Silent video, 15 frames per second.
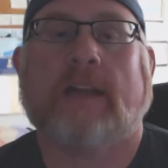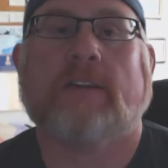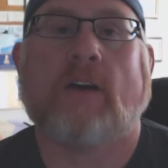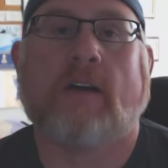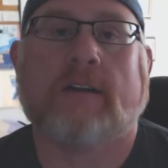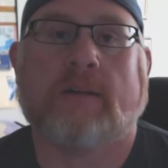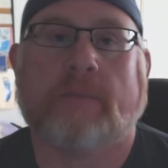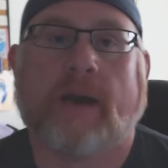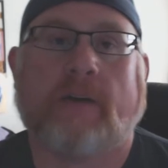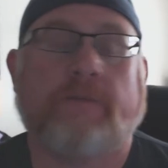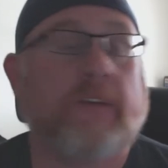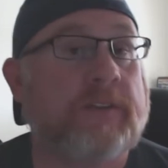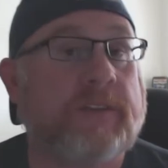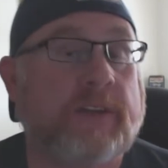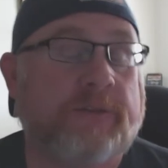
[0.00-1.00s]
talked about
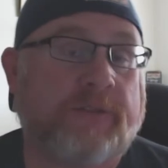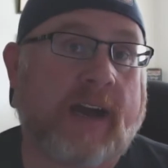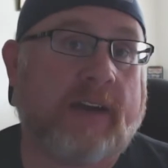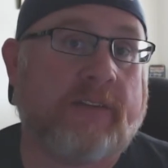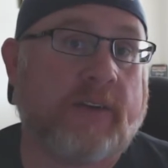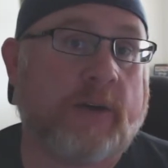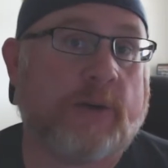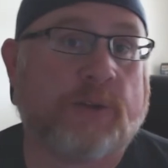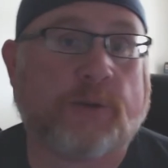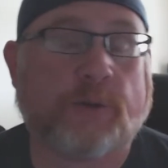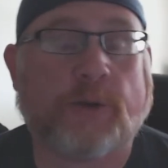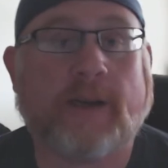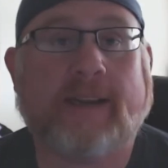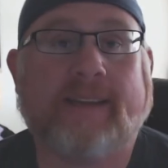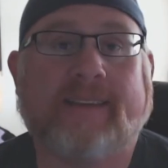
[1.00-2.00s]

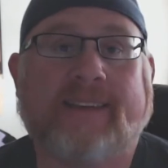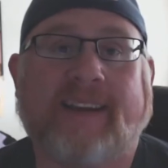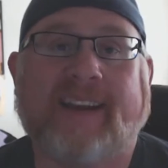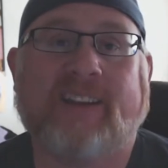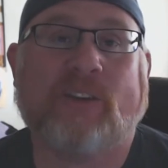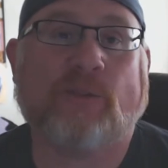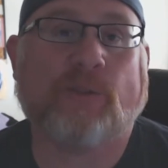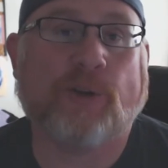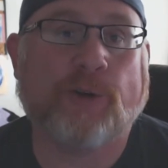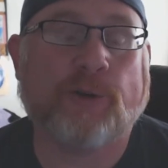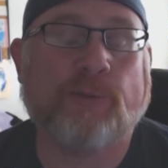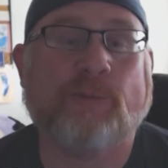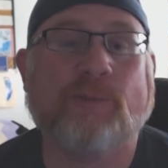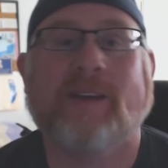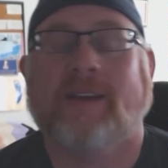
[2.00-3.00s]
55.03 inside the
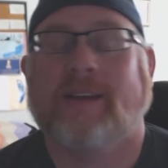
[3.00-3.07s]
room.